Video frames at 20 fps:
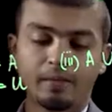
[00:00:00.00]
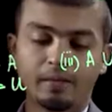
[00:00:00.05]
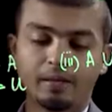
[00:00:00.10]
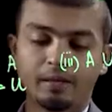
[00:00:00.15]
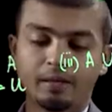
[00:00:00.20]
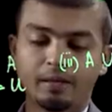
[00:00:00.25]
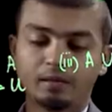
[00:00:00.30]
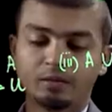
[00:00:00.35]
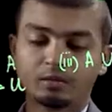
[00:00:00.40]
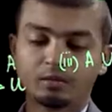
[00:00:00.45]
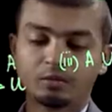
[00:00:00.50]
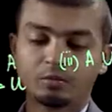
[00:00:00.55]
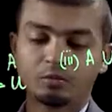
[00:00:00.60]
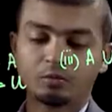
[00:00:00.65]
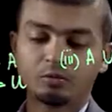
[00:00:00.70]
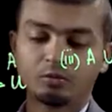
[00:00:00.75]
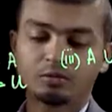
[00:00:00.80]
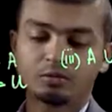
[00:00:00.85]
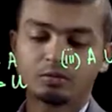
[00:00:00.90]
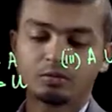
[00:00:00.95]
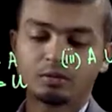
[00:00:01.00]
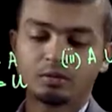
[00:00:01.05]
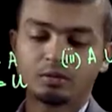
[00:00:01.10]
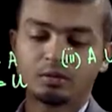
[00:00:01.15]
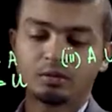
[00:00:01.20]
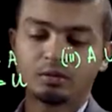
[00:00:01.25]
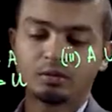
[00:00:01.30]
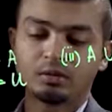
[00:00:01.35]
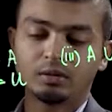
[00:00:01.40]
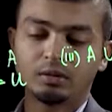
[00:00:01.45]
and suppose
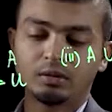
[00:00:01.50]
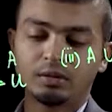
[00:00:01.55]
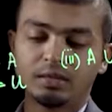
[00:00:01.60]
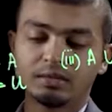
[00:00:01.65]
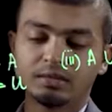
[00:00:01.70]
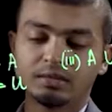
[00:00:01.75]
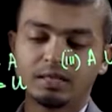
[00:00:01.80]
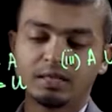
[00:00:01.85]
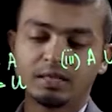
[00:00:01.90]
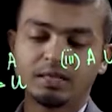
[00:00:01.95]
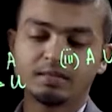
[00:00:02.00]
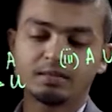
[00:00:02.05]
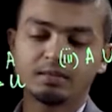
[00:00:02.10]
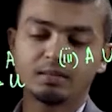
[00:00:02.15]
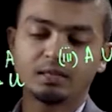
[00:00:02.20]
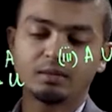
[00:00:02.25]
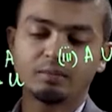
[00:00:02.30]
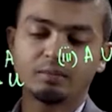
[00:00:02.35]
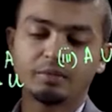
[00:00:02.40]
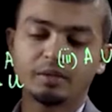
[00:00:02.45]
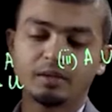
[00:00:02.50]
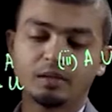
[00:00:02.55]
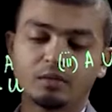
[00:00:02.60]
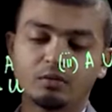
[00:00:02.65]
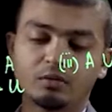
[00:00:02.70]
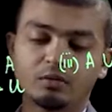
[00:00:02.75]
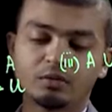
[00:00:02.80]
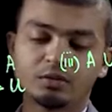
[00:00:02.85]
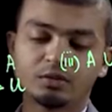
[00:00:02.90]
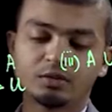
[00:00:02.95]
a second set B
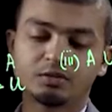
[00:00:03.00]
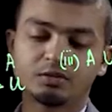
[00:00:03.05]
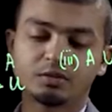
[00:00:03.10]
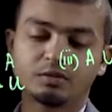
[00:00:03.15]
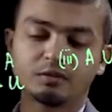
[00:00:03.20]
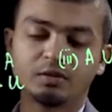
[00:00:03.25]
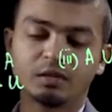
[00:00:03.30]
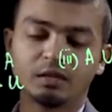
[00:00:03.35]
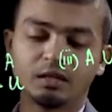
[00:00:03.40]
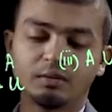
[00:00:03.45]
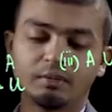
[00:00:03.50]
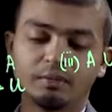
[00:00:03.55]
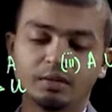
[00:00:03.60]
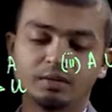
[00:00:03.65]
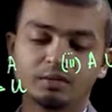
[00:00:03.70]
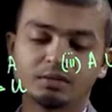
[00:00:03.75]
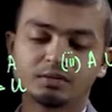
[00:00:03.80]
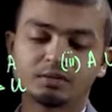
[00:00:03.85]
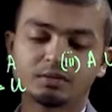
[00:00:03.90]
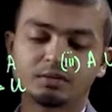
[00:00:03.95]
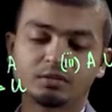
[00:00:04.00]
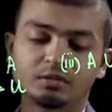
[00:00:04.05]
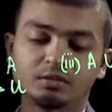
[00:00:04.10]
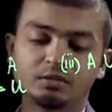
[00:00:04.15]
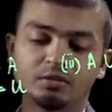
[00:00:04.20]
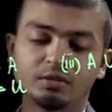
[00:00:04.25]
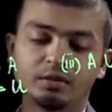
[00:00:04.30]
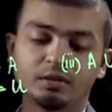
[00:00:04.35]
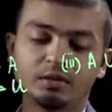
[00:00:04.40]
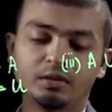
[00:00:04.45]
consists of the elements
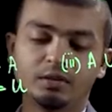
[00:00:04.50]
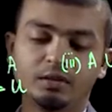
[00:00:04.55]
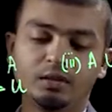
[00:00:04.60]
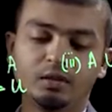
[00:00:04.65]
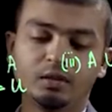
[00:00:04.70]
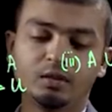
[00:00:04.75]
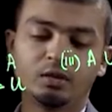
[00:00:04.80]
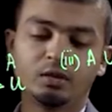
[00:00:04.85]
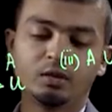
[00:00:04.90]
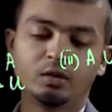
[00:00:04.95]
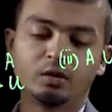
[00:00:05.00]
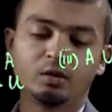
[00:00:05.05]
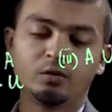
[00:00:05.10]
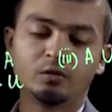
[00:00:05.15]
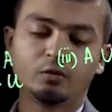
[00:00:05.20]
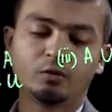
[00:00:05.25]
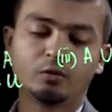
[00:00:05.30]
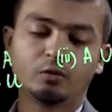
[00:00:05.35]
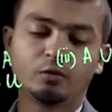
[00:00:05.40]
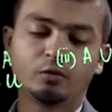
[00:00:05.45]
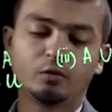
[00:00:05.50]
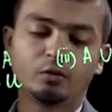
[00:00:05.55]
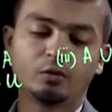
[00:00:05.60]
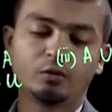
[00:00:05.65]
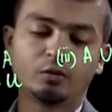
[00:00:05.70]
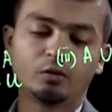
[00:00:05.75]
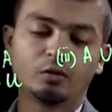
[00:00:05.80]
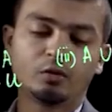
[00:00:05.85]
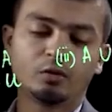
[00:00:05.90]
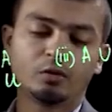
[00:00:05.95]
3, 4,
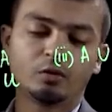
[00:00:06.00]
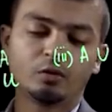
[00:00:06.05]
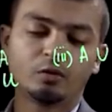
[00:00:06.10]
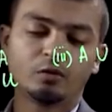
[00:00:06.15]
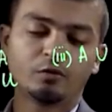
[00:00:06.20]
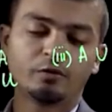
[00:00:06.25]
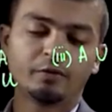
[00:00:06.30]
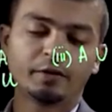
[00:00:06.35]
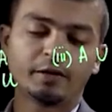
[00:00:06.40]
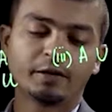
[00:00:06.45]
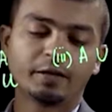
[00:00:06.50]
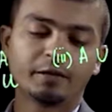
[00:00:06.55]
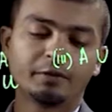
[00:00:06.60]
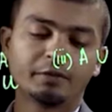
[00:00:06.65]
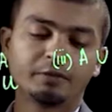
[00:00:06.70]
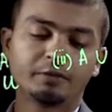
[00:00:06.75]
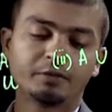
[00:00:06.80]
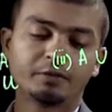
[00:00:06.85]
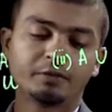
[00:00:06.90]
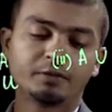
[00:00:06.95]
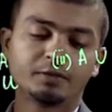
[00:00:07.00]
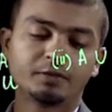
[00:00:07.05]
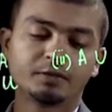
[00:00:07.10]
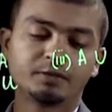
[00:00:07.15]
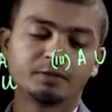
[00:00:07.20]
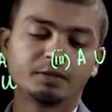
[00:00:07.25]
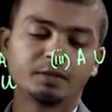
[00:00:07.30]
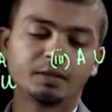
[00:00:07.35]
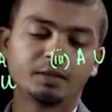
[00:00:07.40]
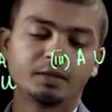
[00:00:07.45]
5,
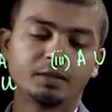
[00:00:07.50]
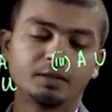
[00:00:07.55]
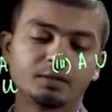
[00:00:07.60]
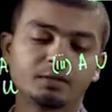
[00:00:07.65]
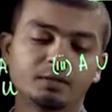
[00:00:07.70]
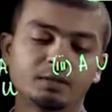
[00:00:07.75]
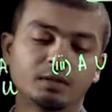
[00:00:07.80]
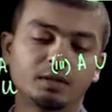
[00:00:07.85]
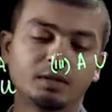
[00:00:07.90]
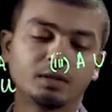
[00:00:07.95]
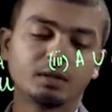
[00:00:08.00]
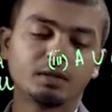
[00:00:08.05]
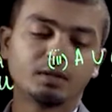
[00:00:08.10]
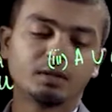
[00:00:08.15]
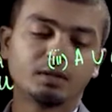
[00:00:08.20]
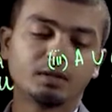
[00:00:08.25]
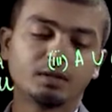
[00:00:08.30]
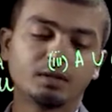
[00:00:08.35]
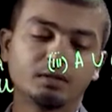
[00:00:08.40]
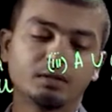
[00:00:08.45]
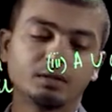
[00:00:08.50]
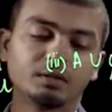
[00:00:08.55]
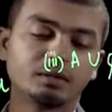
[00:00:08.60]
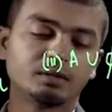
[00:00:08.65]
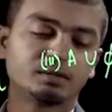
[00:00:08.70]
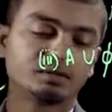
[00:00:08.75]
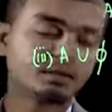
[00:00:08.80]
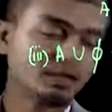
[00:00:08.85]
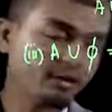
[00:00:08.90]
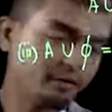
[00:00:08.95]
6,
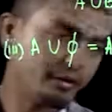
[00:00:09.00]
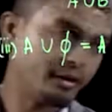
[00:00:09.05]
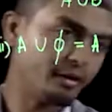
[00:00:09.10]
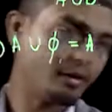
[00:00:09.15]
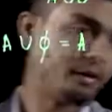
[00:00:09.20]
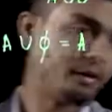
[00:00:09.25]
7.